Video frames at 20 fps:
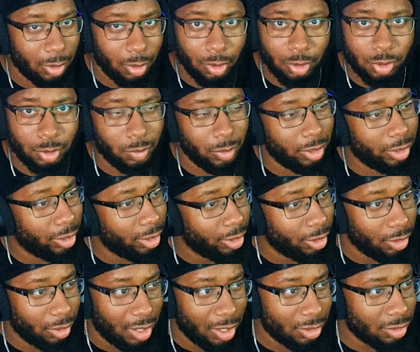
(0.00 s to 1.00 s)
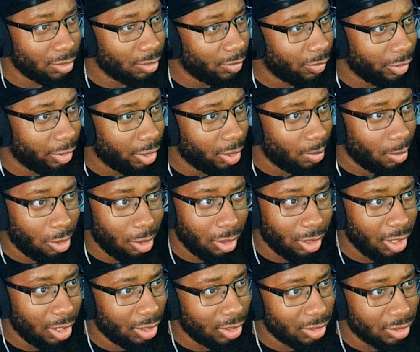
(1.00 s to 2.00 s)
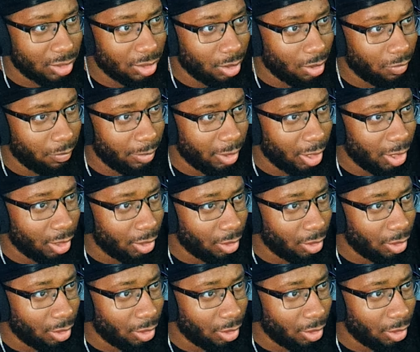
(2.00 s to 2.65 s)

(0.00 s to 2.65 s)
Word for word: on Twitter, Instagram, all that good stuff, man.